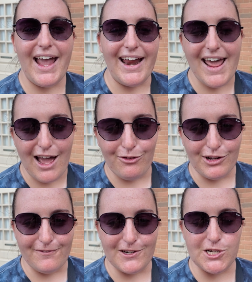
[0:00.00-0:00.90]
and had
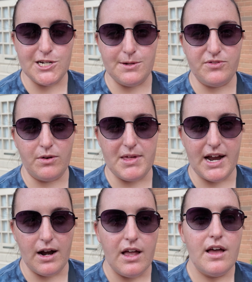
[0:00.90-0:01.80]
real fish and chips from
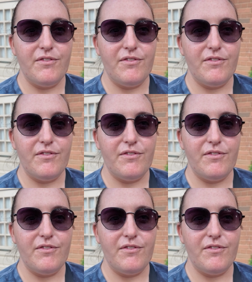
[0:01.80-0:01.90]
there,